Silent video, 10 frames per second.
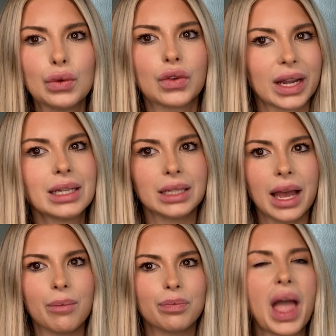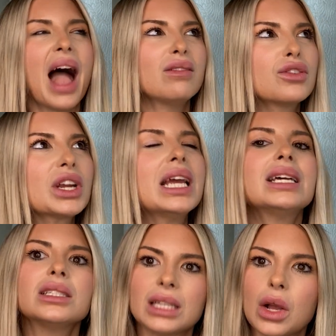freaking day. Every
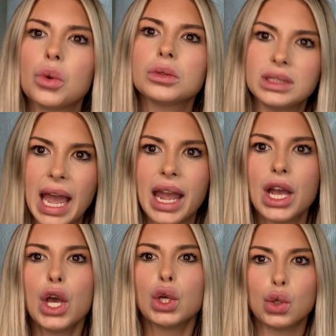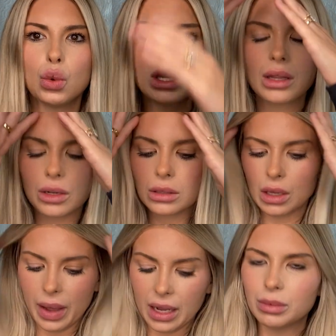single day. You could literally
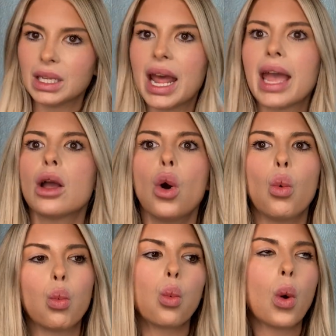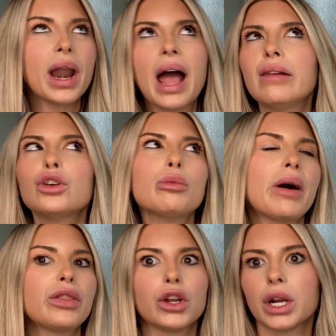wake up today, whatever
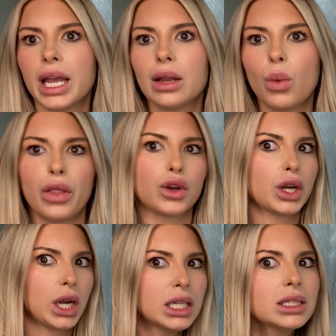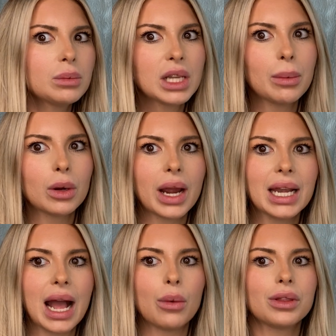month you're in, whether you're in September right
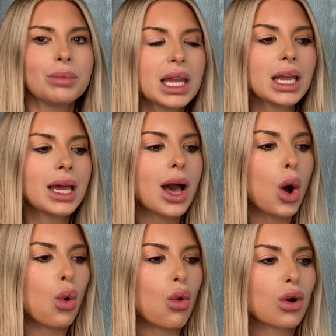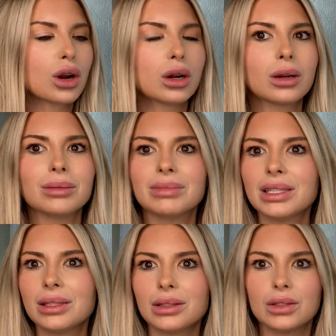now with me, or
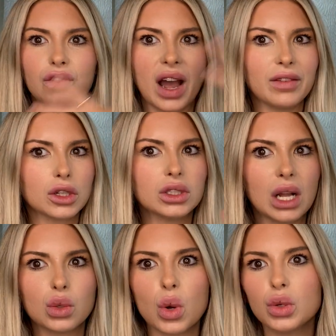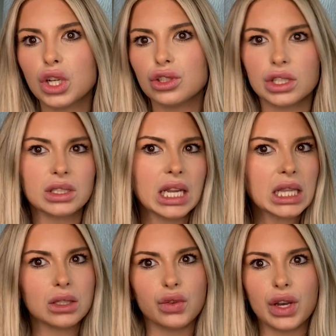this is 5 years down the road and you're just seeing
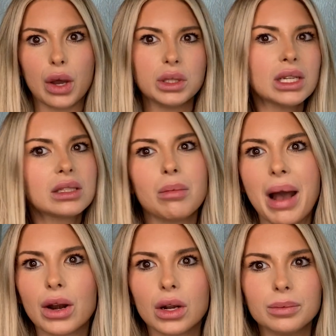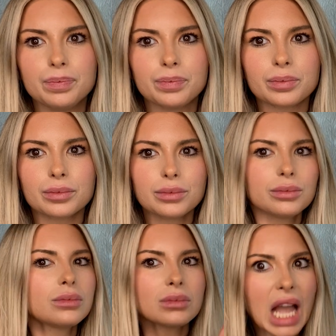this video. It doesn't matter.
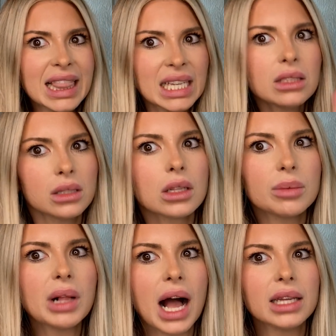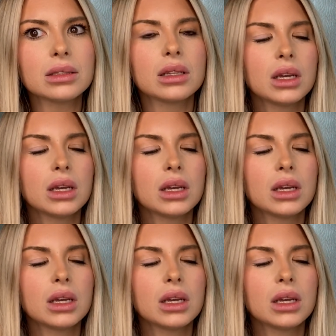This still applies.